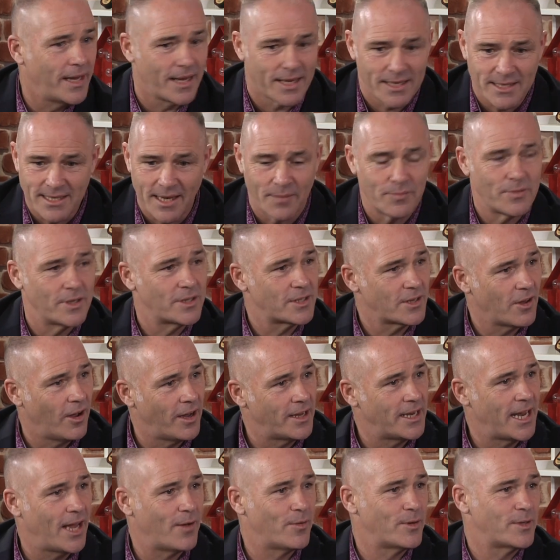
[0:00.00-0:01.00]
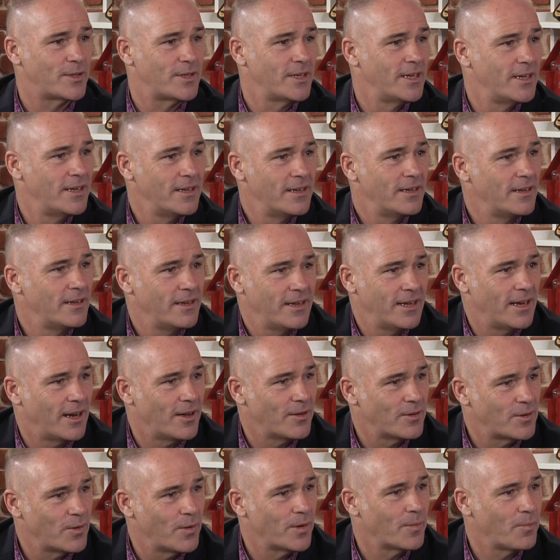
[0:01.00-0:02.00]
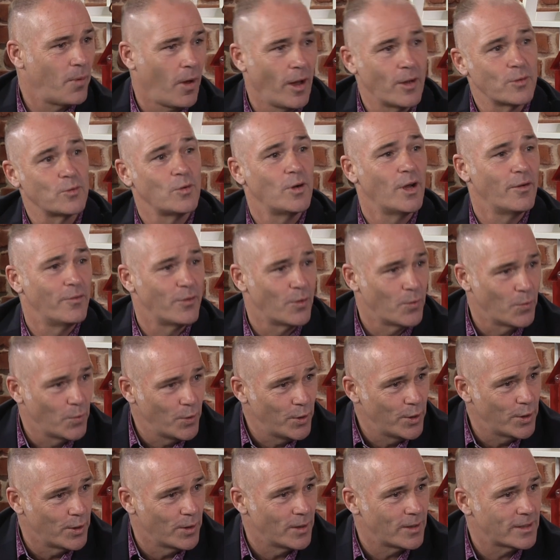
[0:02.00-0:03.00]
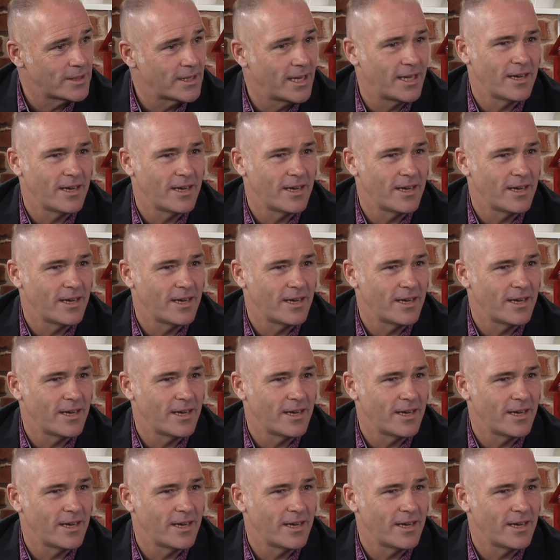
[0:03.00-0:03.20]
Except this guy now is, you know, doing pies all over the world.